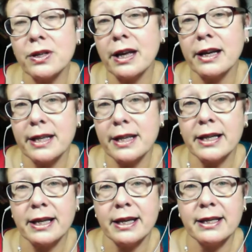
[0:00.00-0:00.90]
the
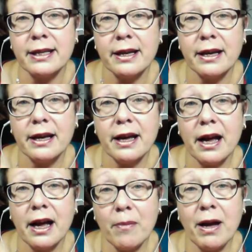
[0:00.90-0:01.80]
anxieties
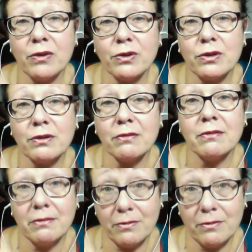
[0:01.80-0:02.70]
about
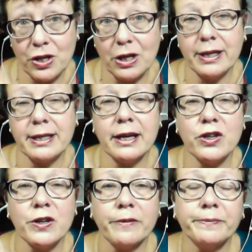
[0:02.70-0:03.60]

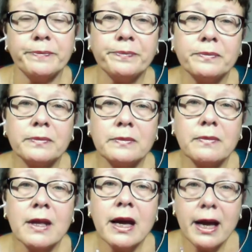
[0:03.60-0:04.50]
visualization.
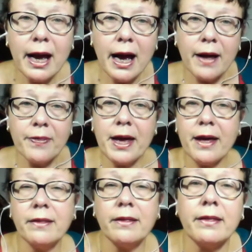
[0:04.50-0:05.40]
And
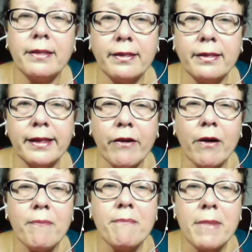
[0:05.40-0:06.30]
then there are
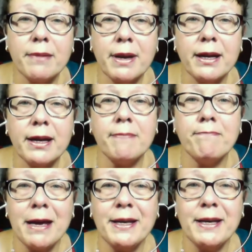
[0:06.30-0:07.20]
many, many
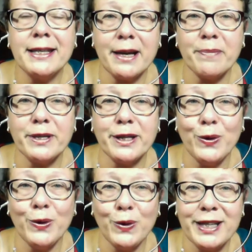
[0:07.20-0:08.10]
baby steps that
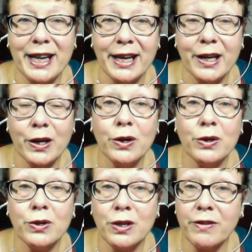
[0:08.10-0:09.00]
you can take
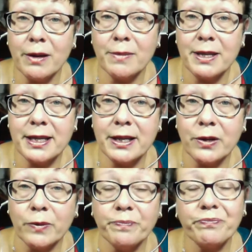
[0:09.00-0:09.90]
to develop the
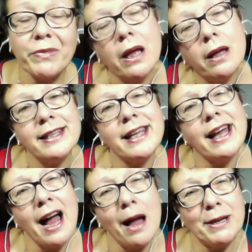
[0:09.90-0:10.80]
skill. They say a
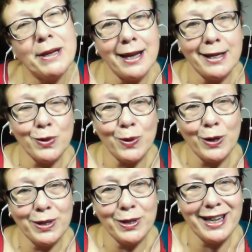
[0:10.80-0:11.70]
habit takes
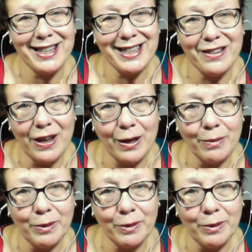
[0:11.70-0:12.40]
21 days to develop.